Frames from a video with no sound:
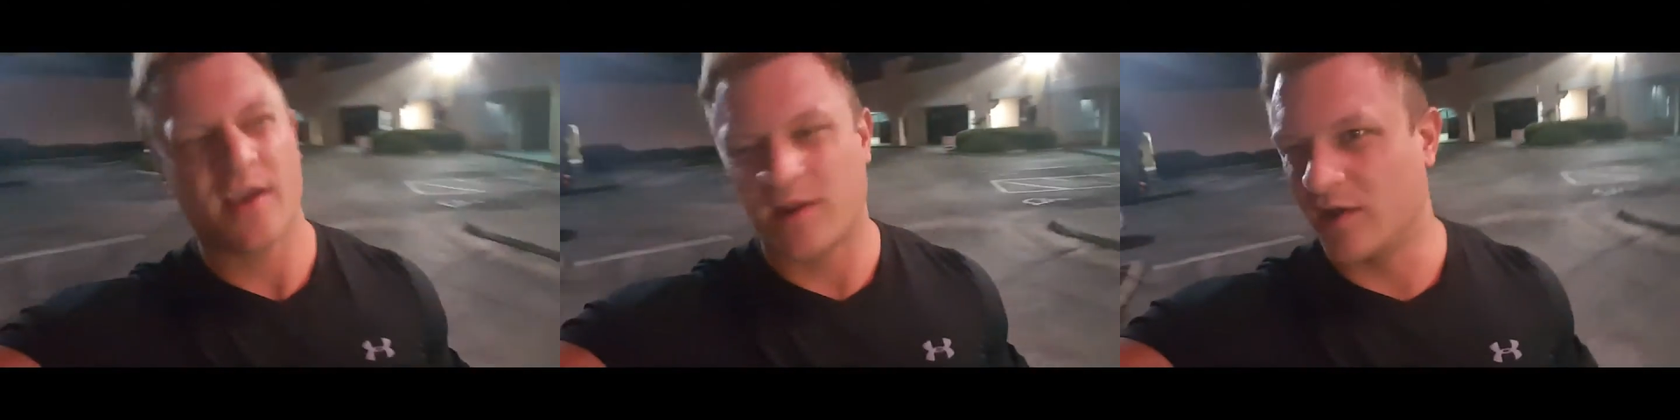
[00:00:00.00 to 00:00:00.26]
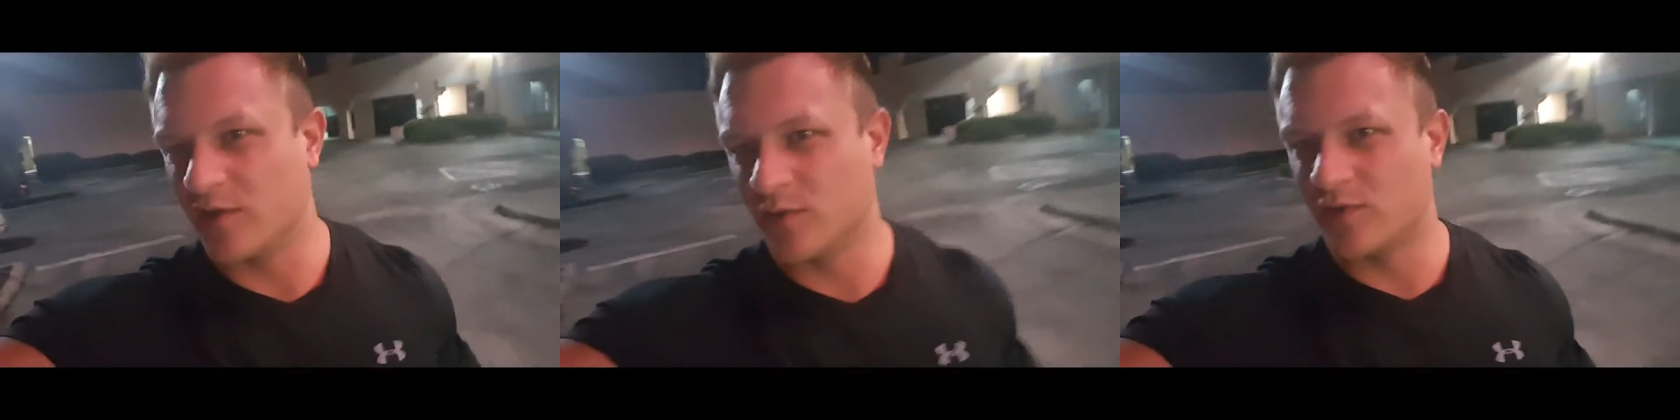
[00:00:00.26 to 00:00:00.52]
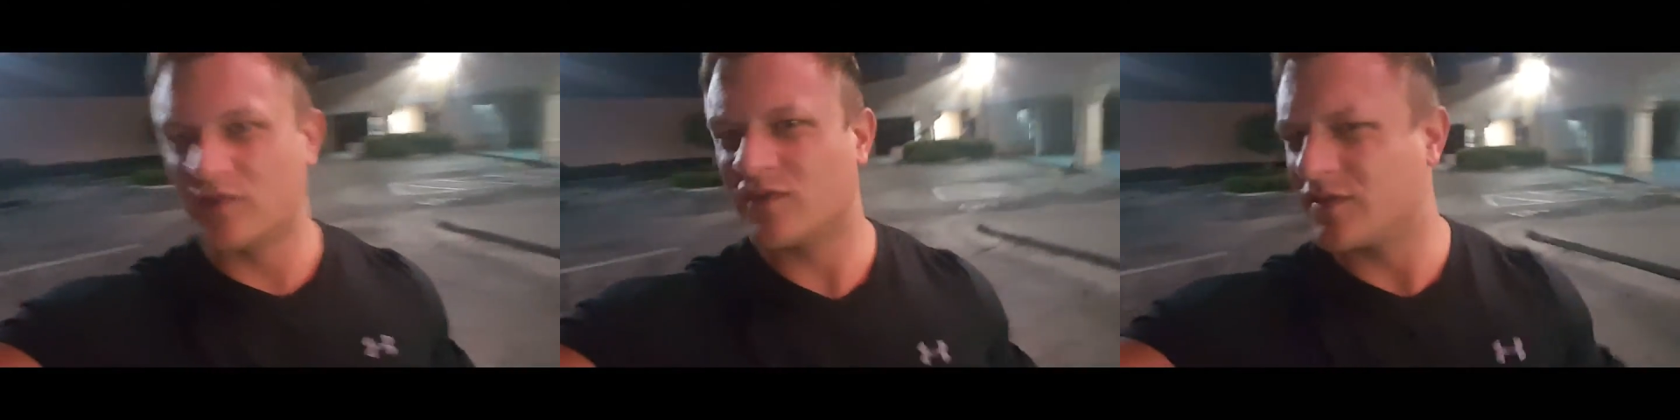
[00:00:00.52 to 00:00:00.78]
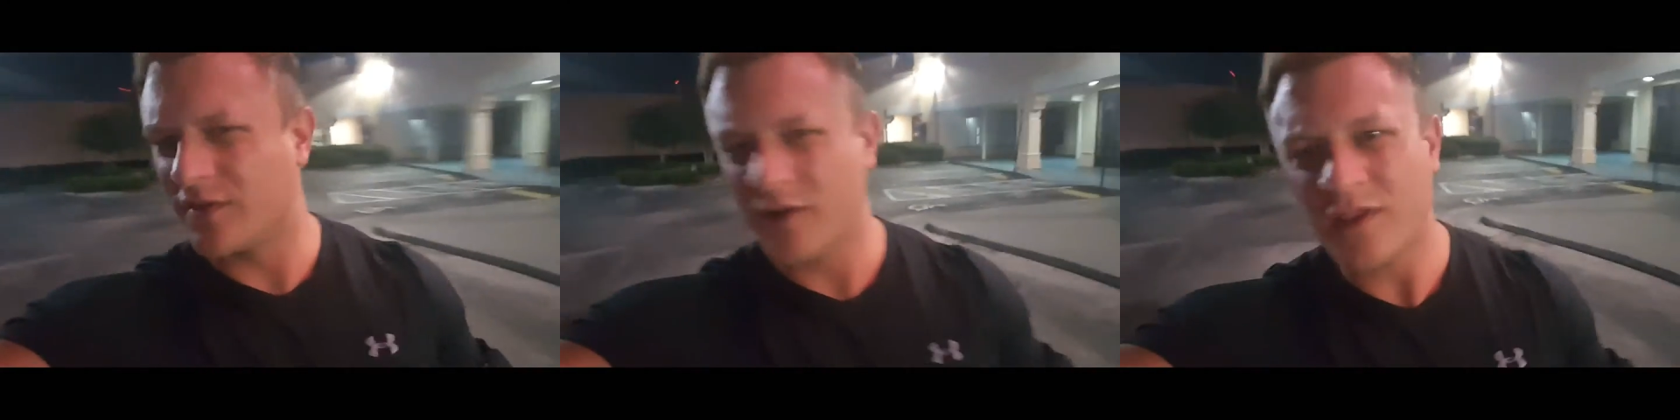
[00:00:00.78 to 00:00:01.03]
Gonna do just
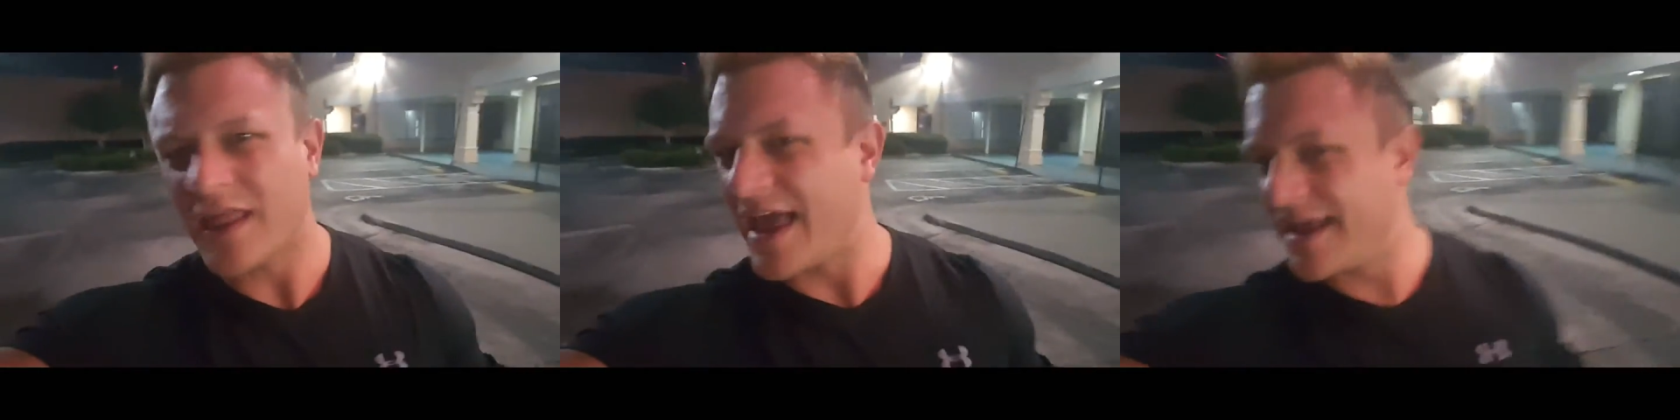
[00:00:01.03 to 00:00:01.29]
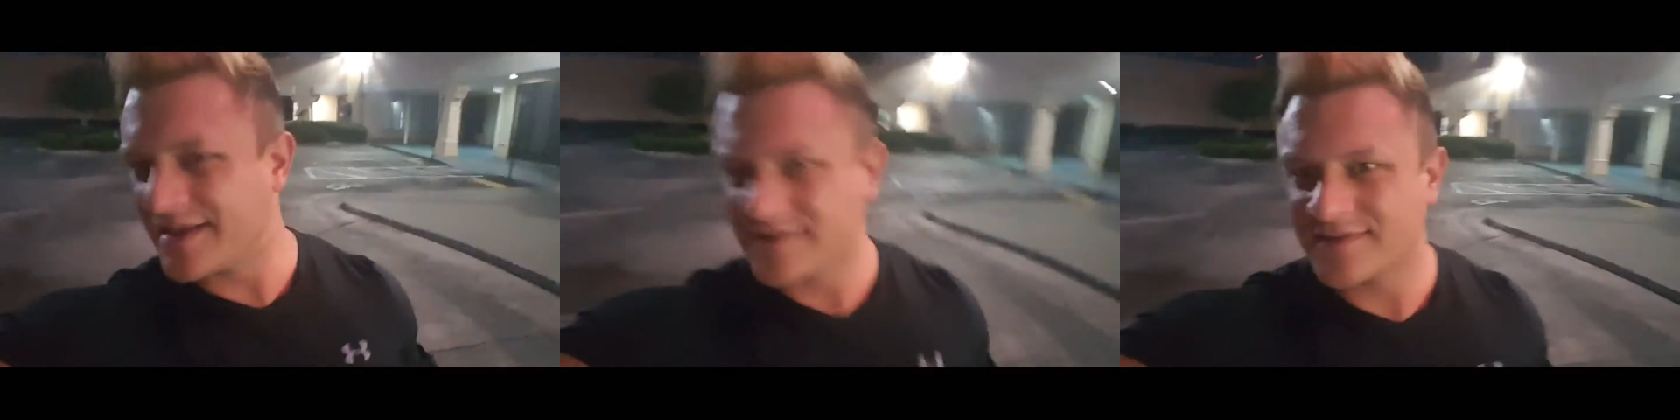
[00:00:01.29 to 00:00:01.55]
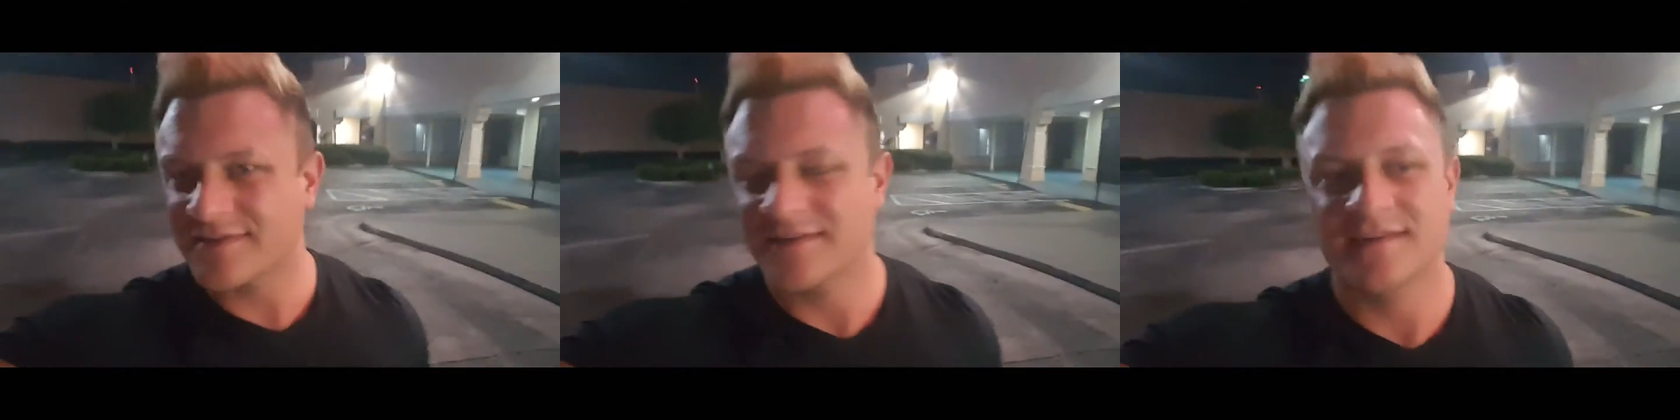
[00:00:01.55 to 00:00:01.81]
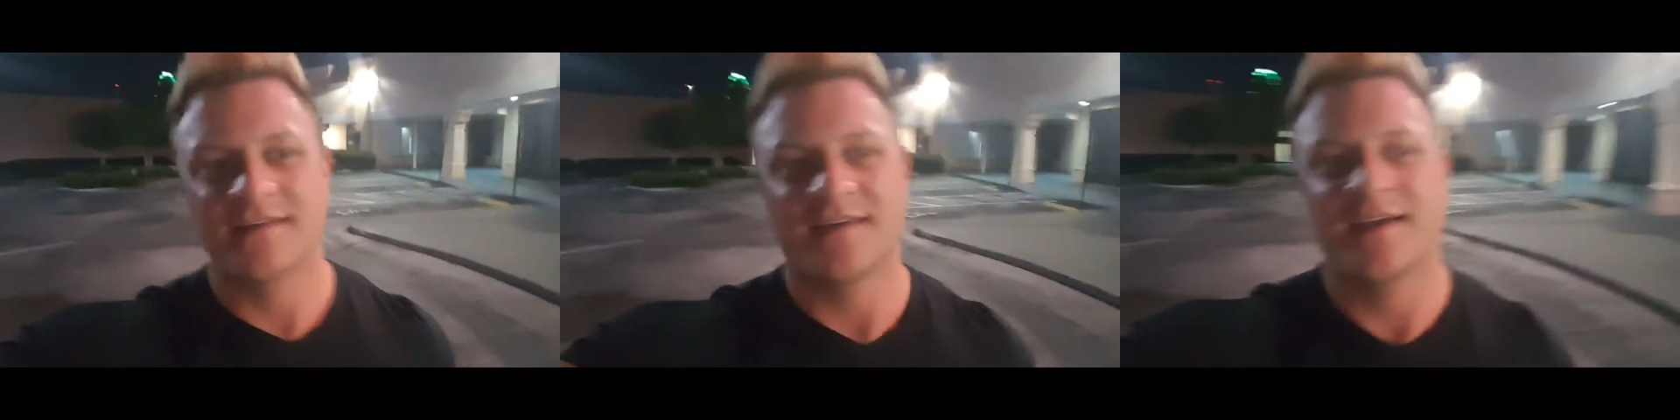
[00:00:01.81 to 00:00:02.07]
little legs.
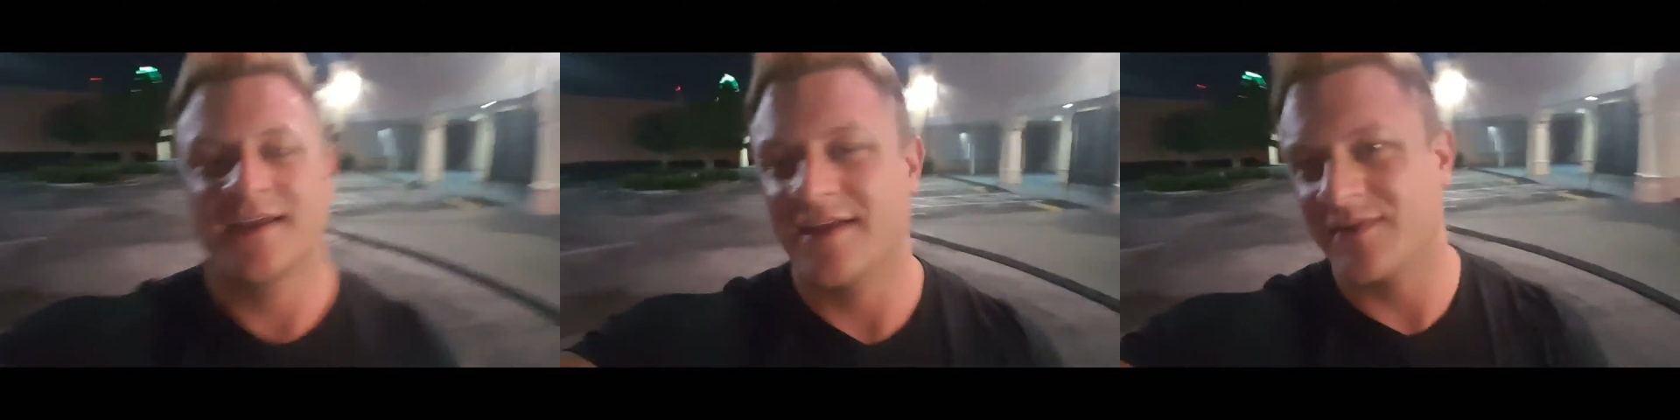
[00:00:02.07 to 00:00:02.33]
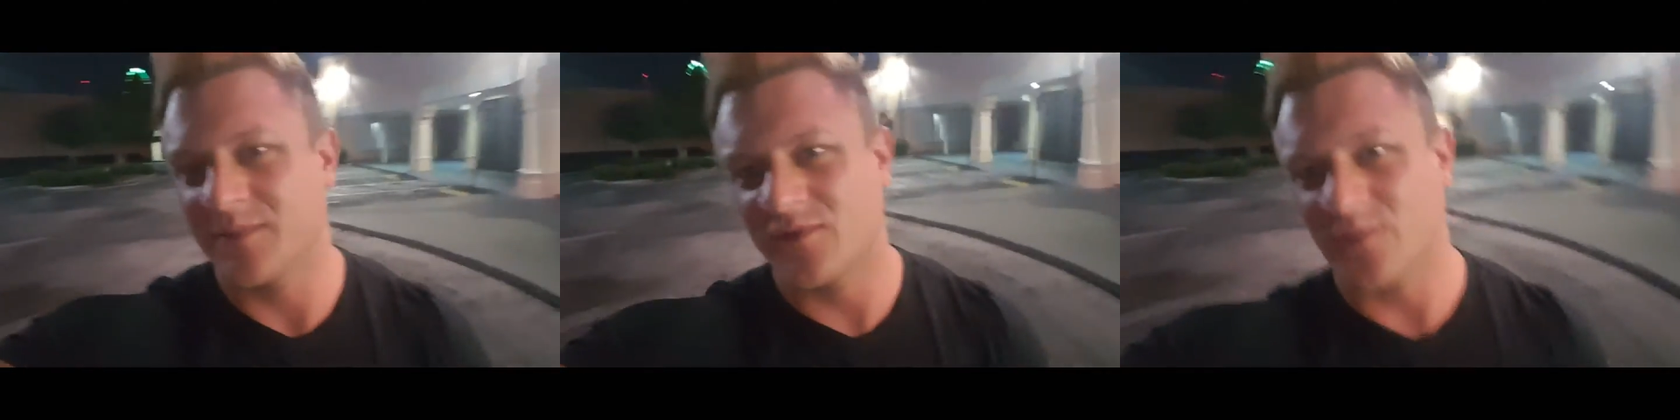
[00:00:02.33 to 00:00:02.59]
Get some